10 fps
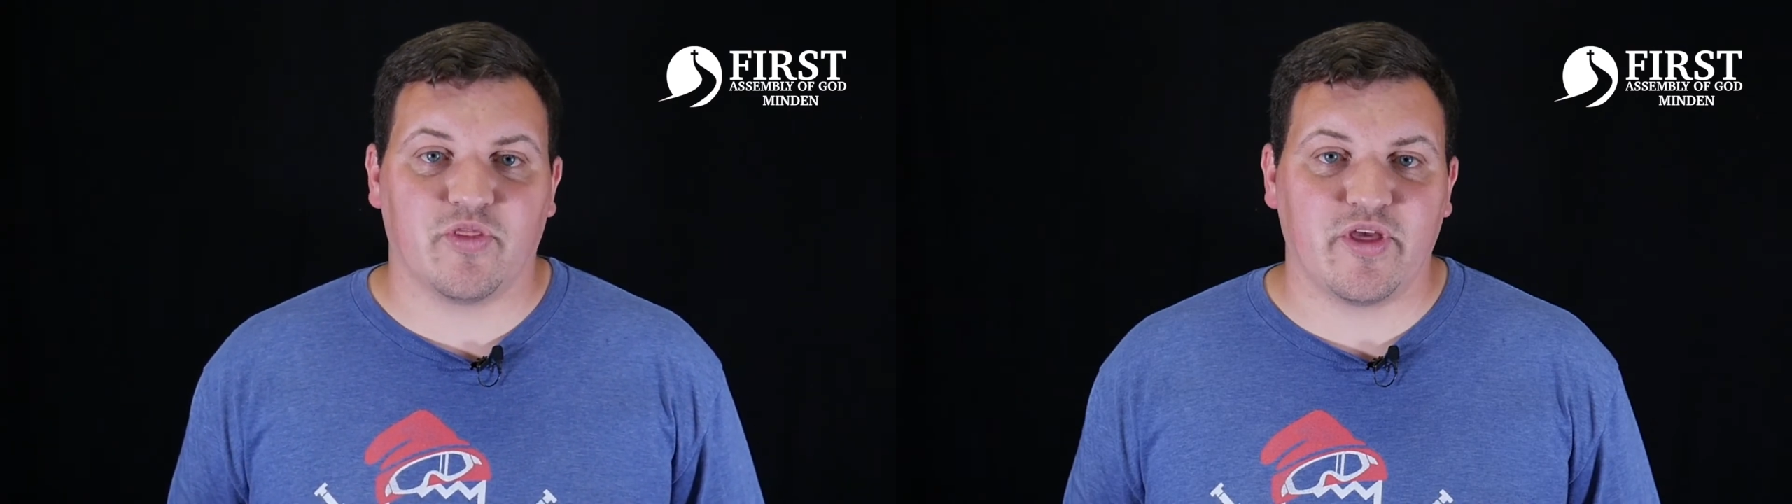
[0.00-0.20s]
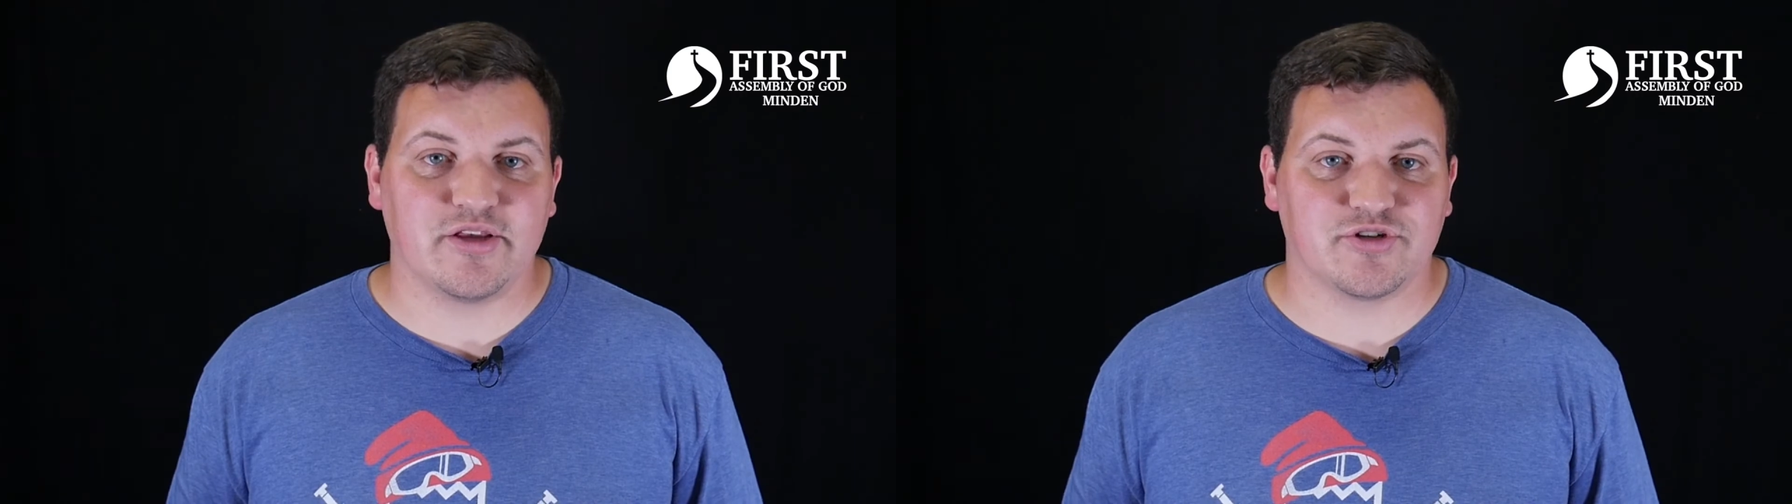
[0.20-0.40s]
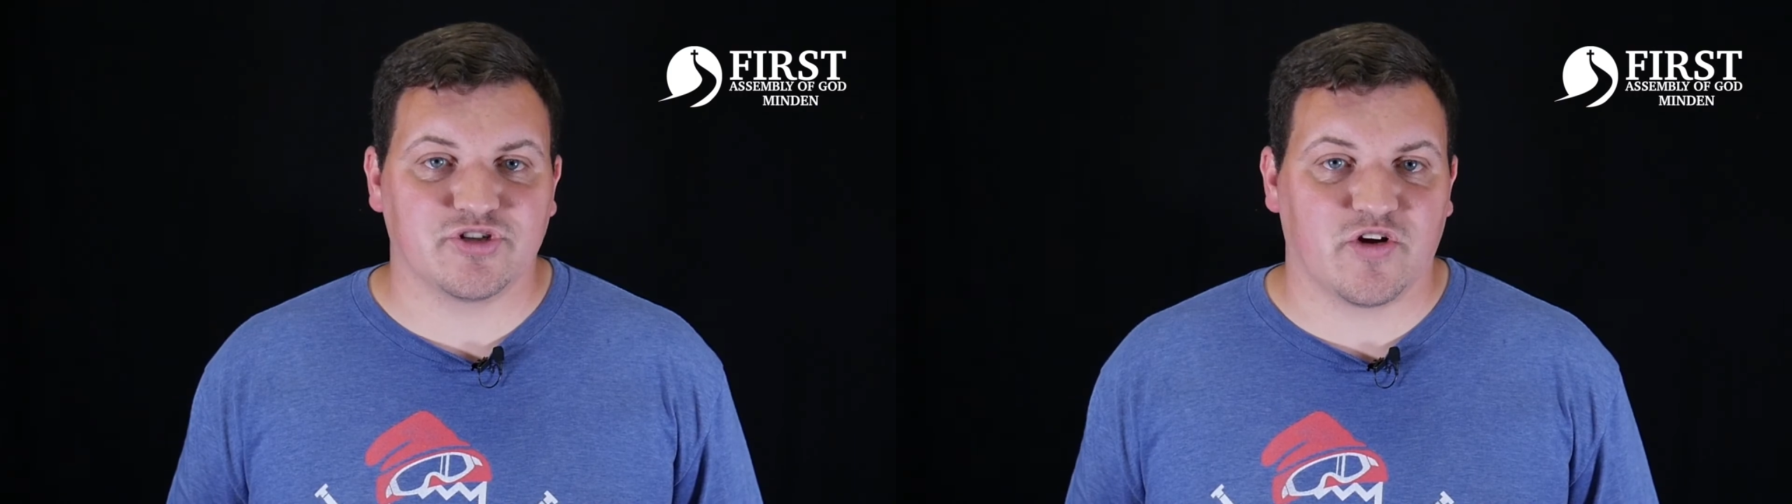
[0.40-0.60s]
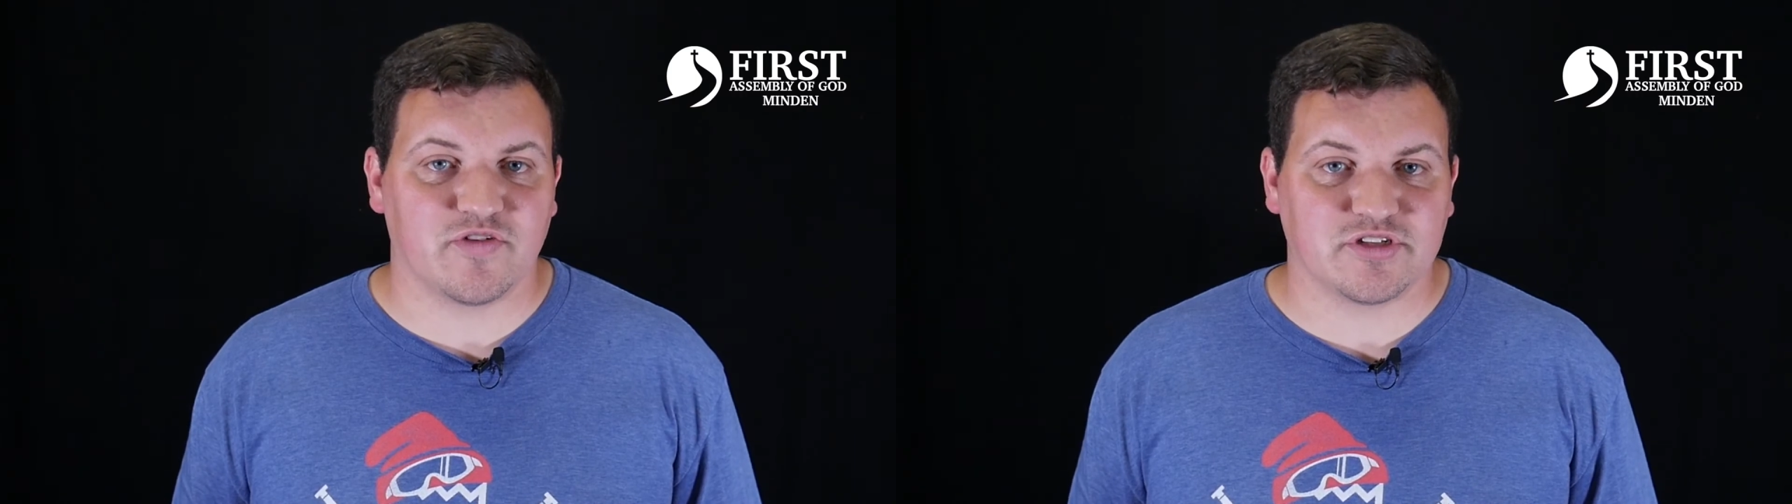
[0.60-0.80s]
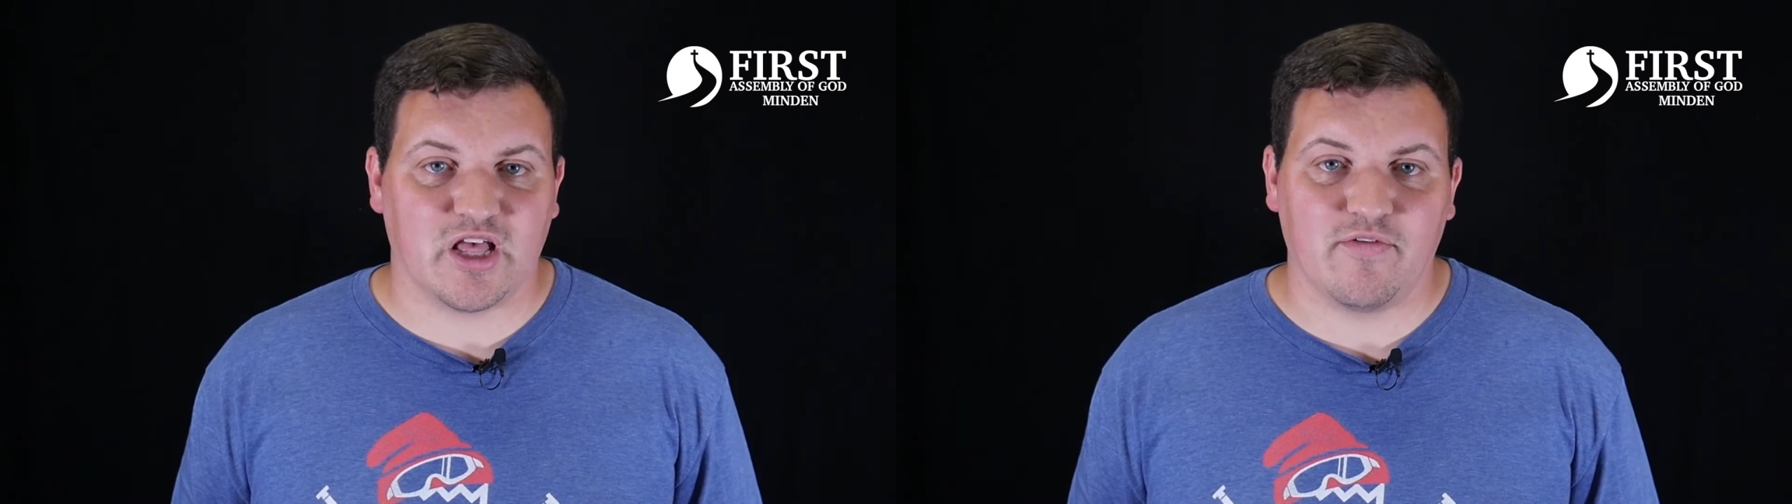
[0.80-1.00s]
things are
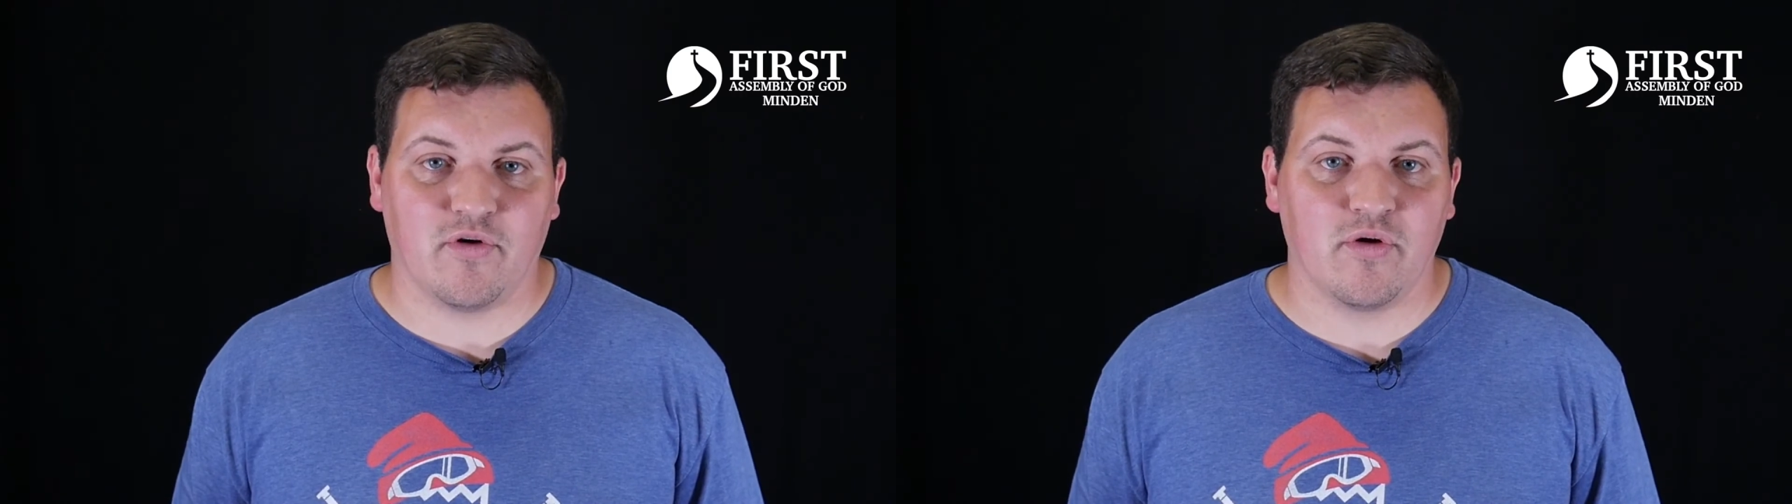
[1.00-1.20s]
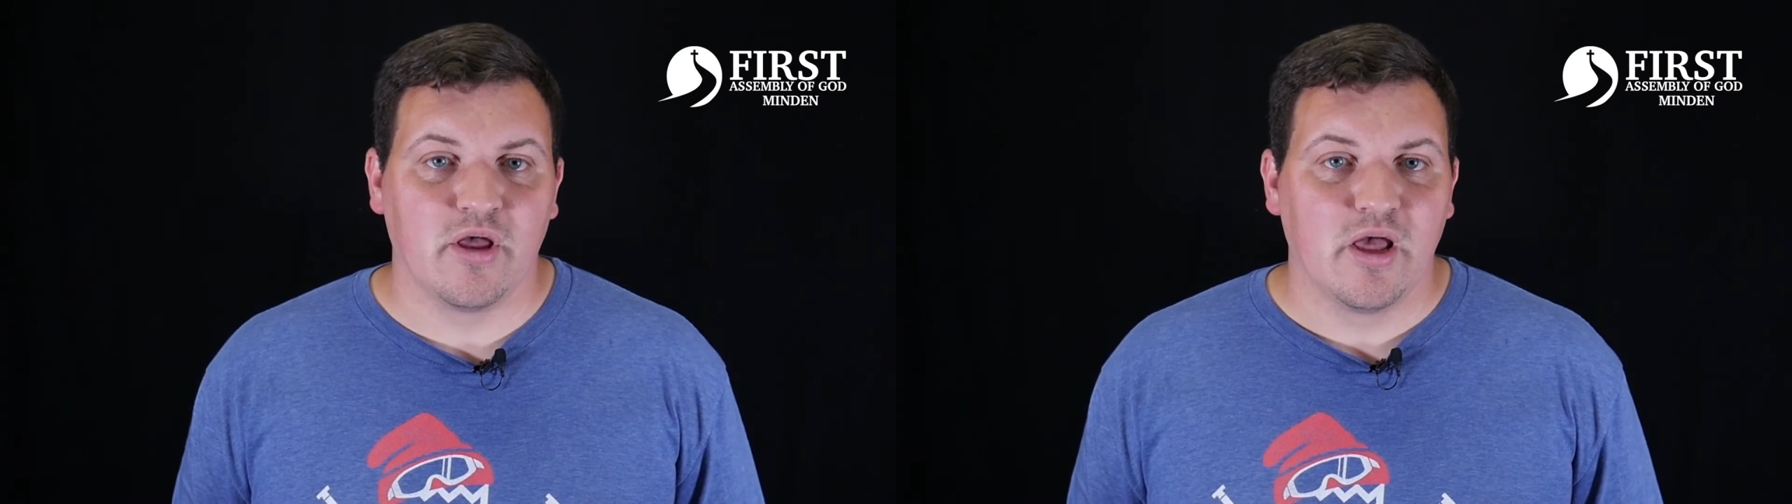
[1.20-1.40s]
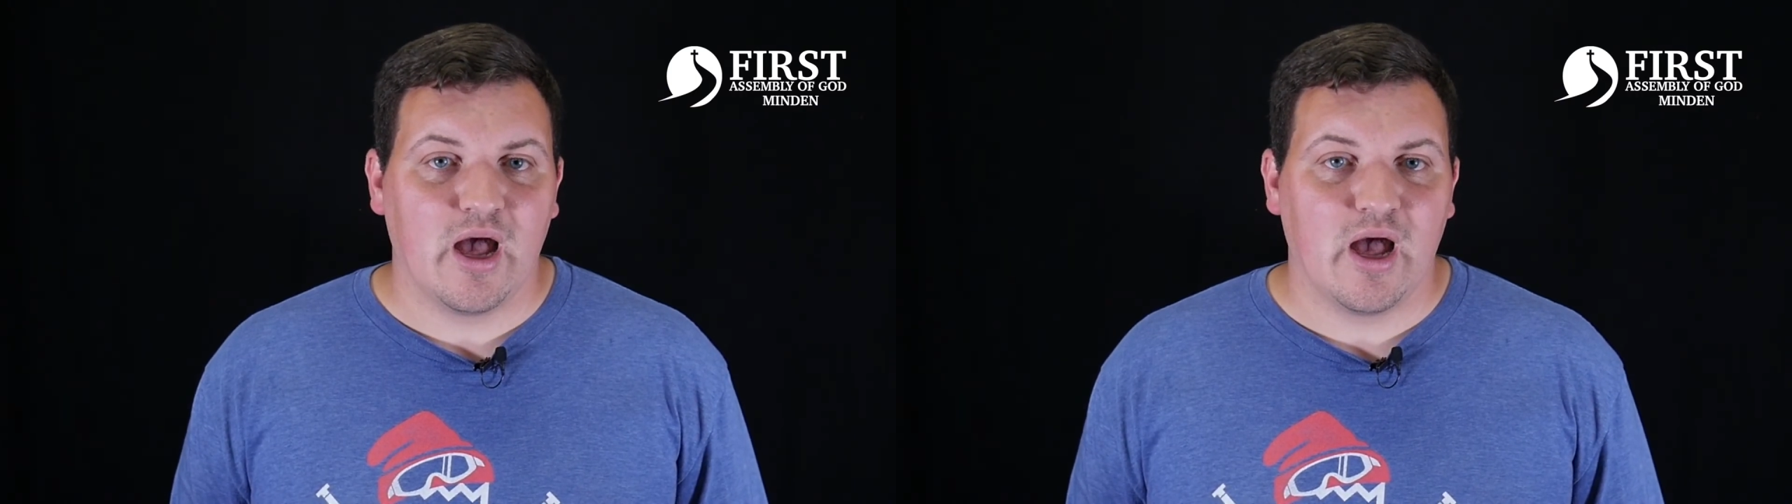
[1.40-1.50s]
surface level,